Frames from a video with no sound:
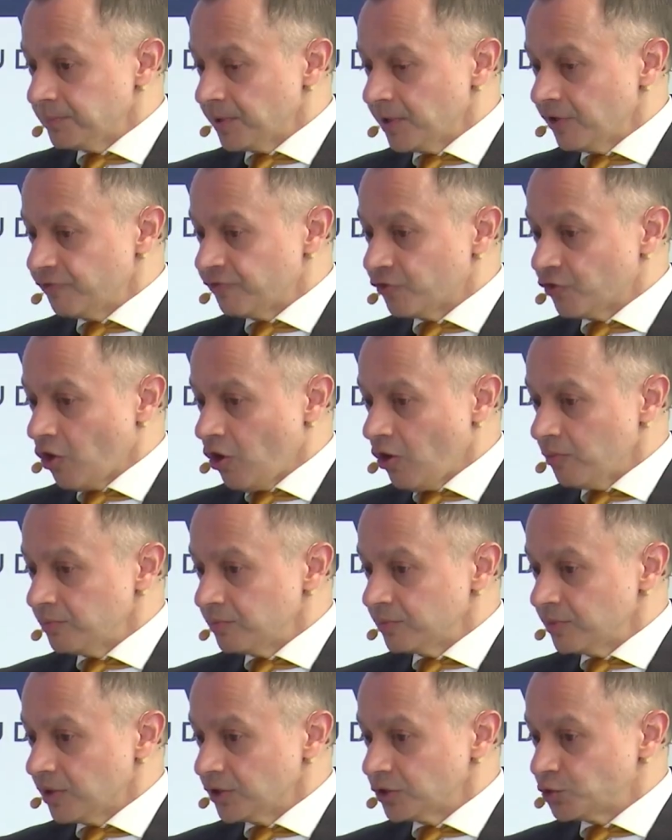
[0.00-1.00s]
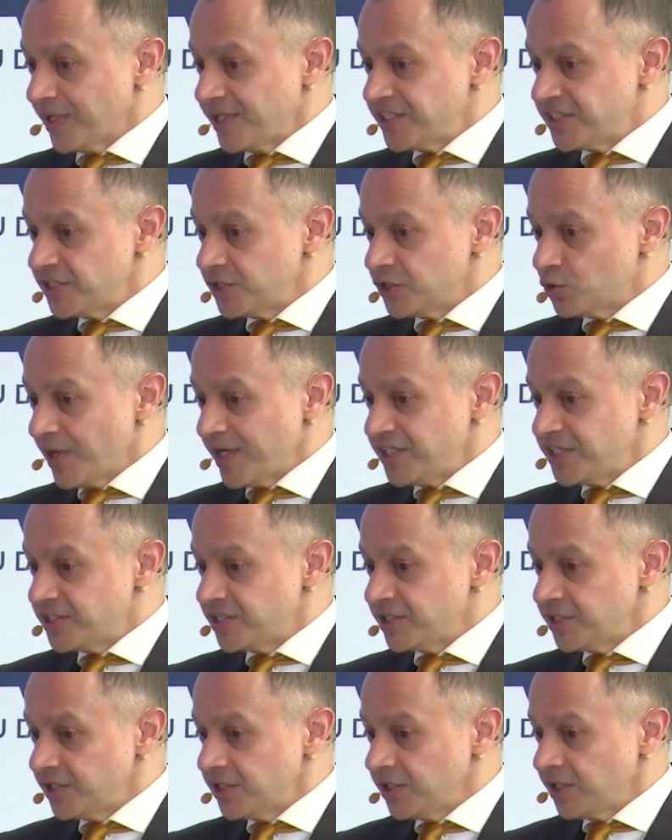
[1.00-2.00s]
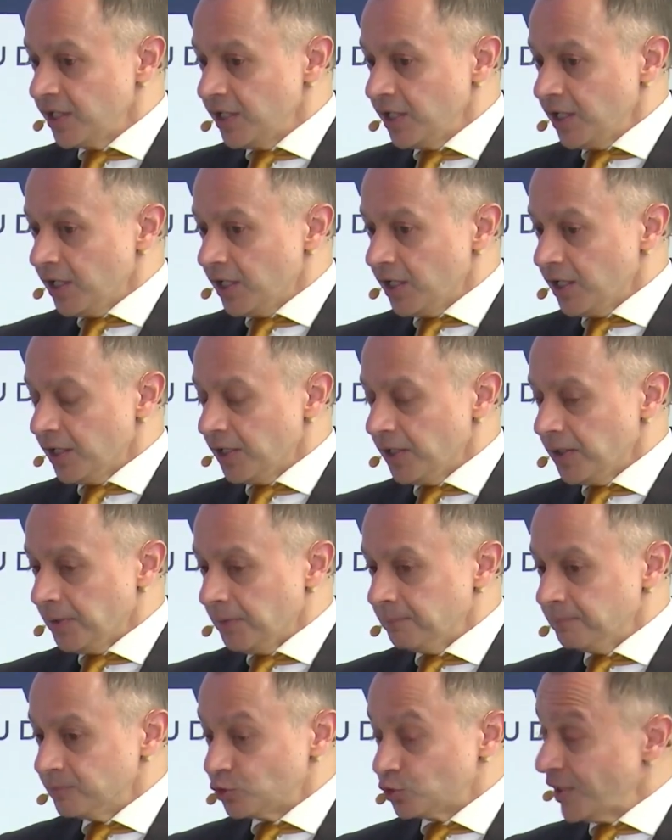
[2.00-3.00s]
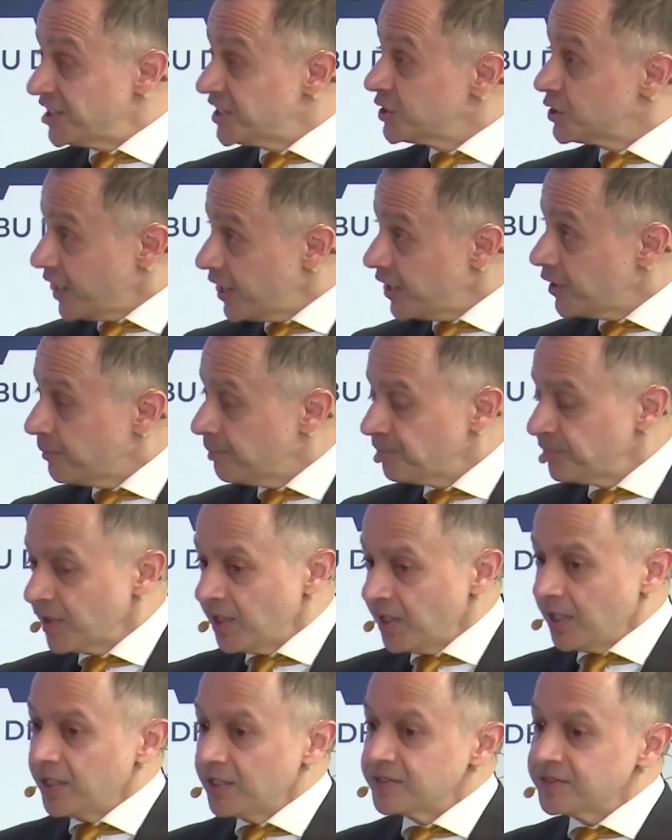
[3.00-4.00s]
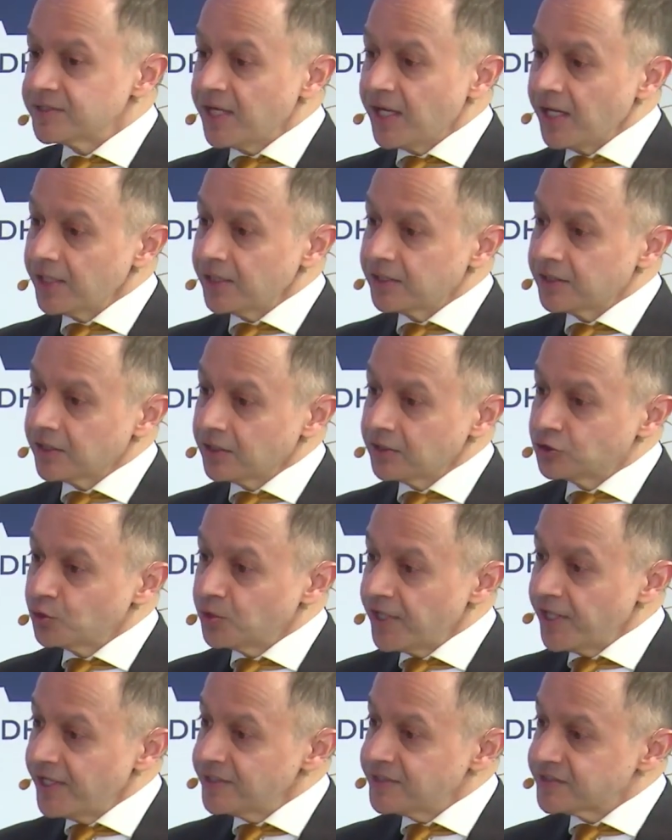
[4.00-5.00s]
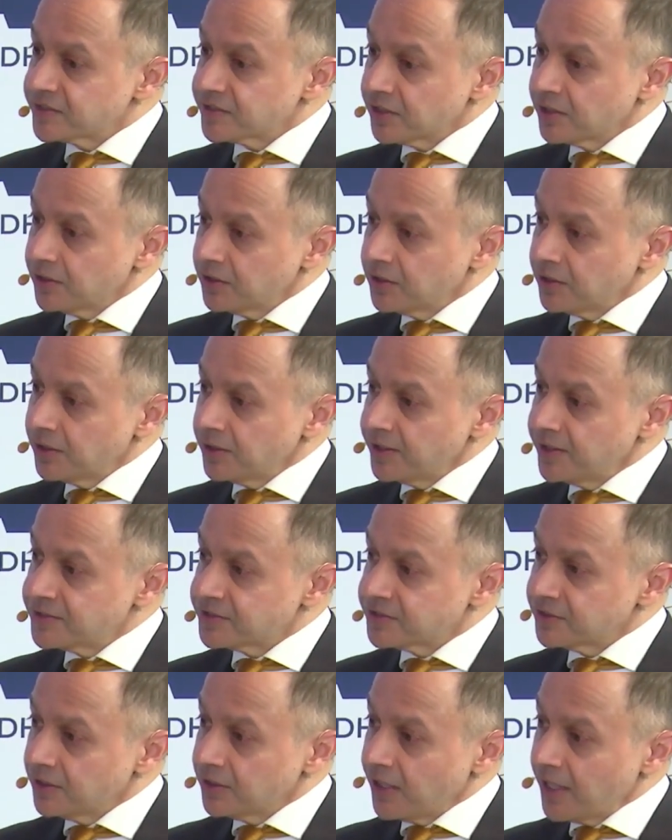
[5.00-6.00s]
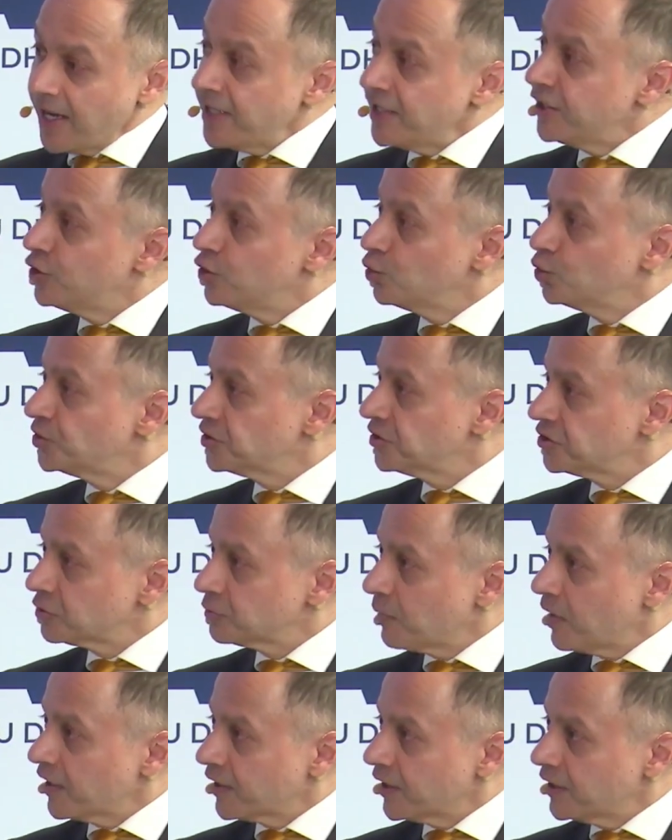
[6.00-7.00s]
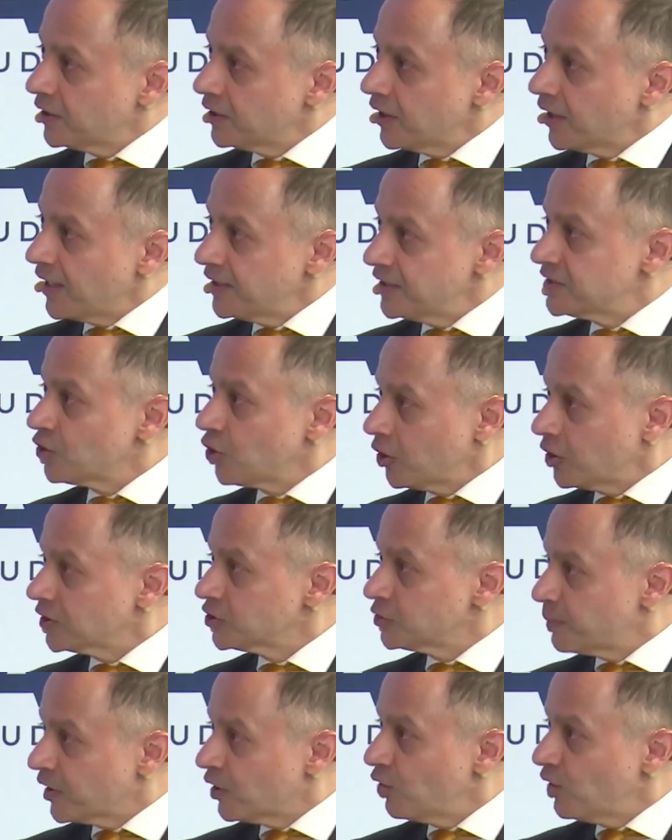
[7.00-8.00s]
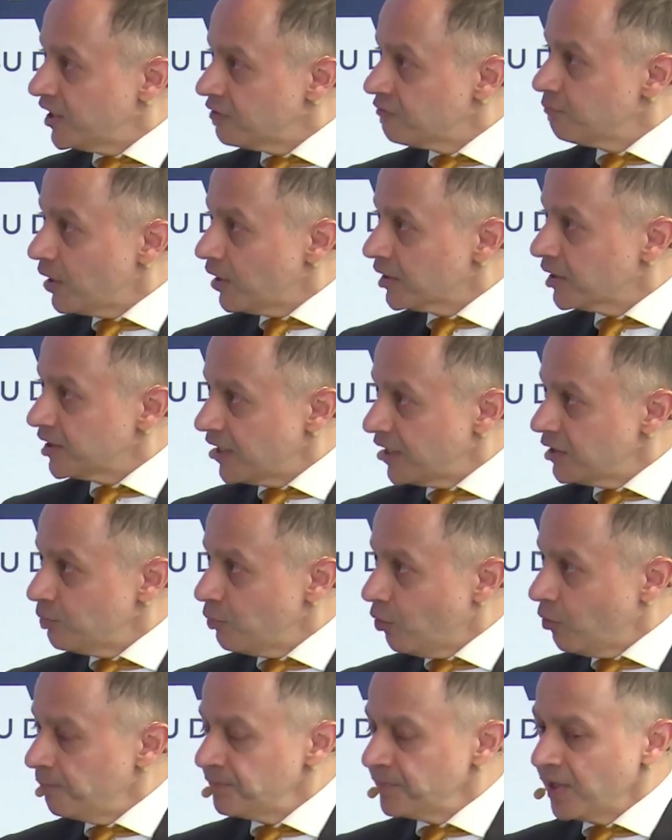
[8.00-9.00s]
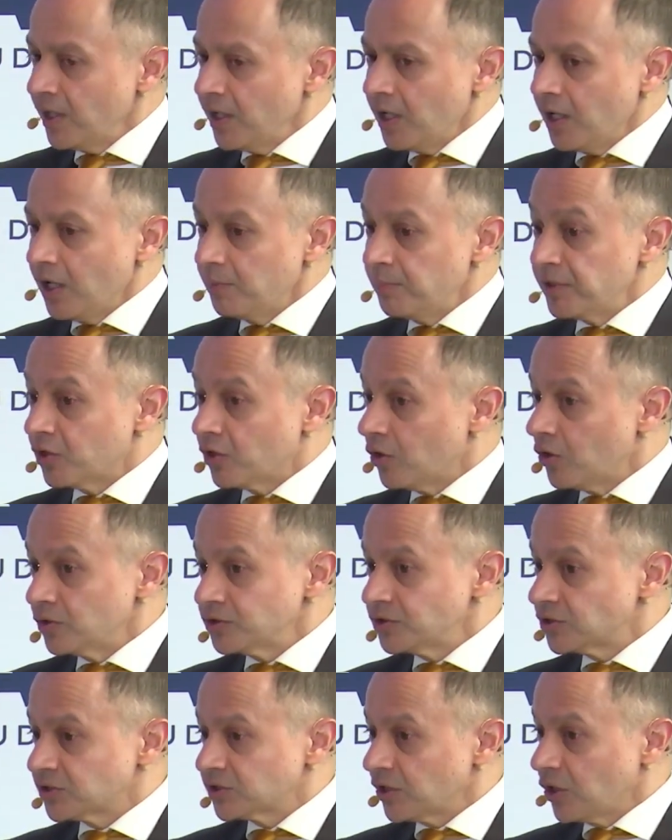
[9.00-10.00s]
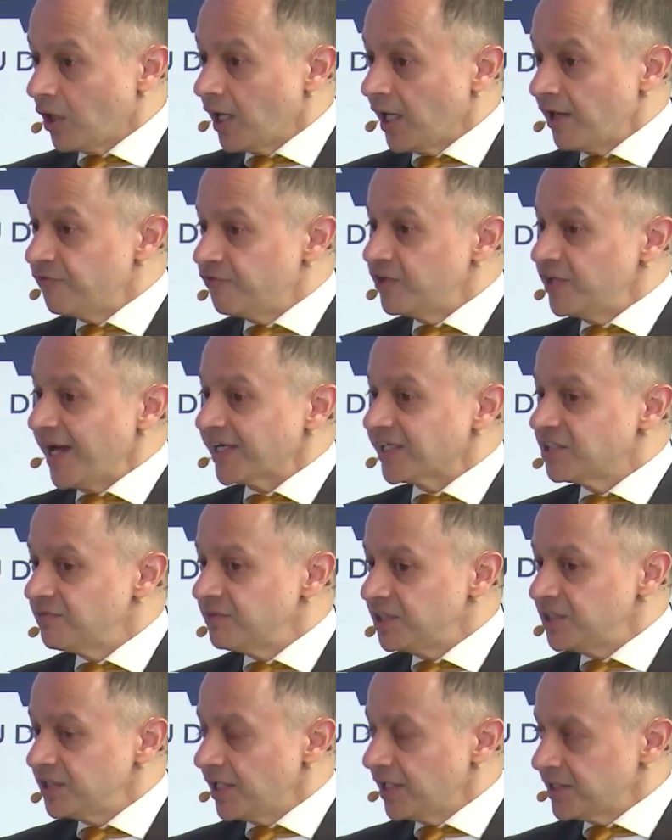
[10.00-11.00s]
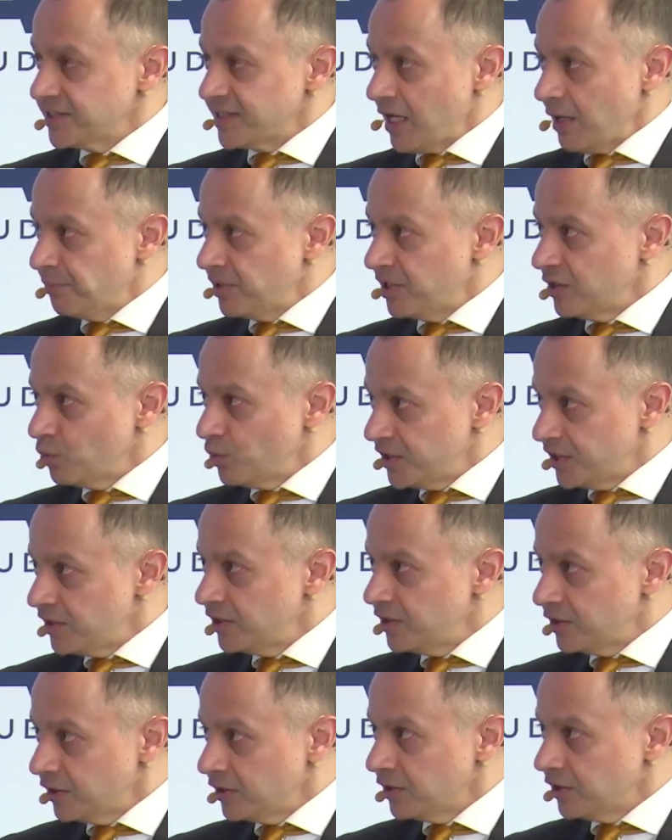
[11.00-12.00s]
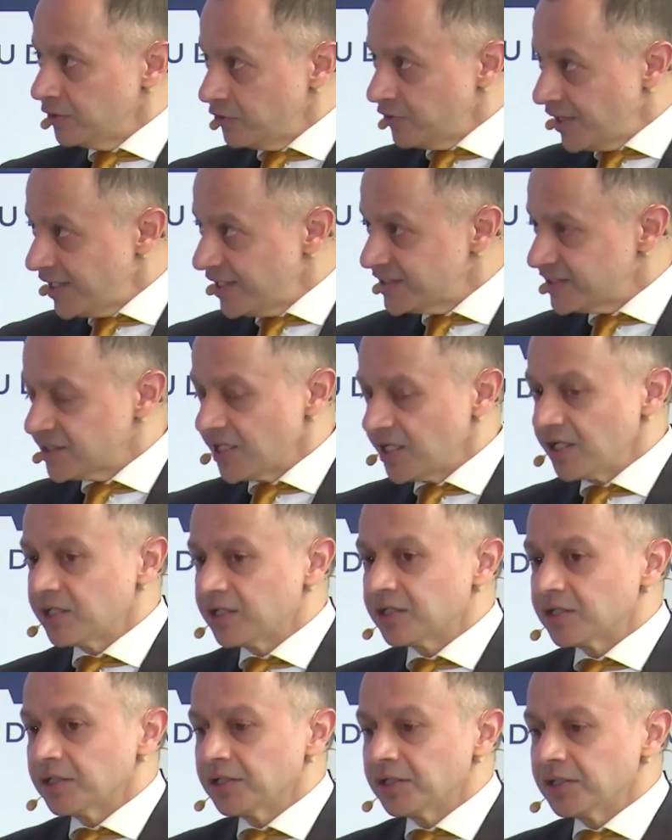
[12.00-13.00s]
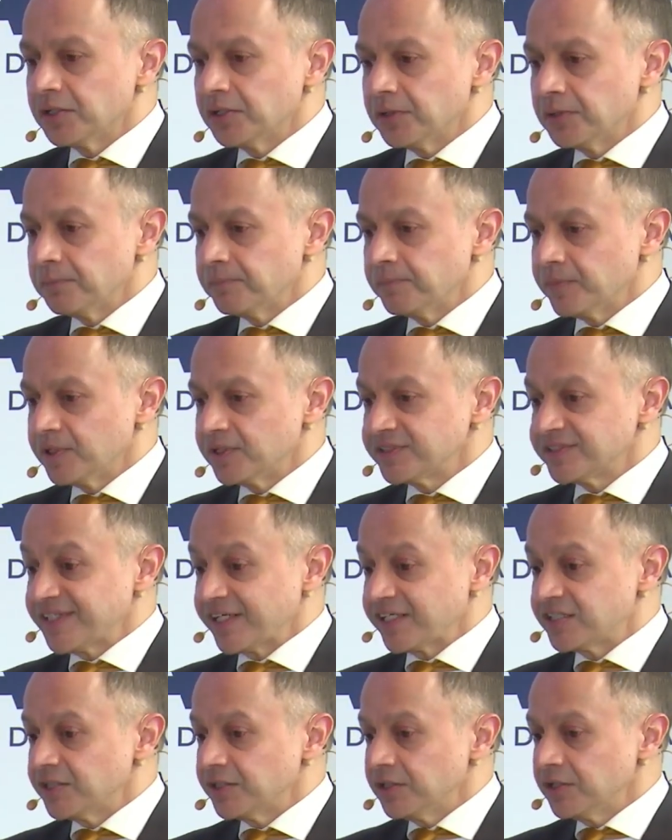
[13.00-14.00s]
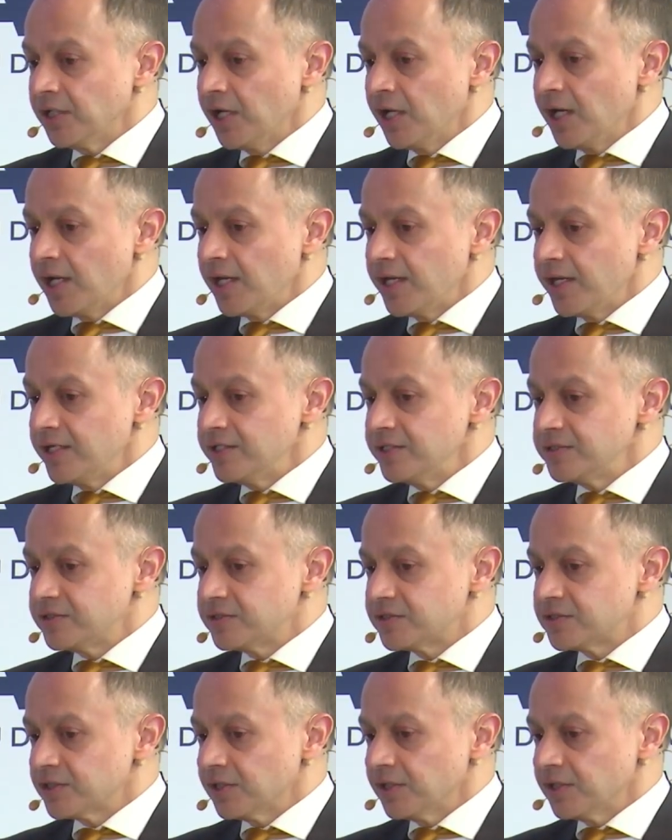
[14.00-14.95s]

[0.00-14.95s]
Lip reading: from 2010 is that today it's a end users market, and it's not a speculative market anymore, because every activity that is happening within the real estate sector is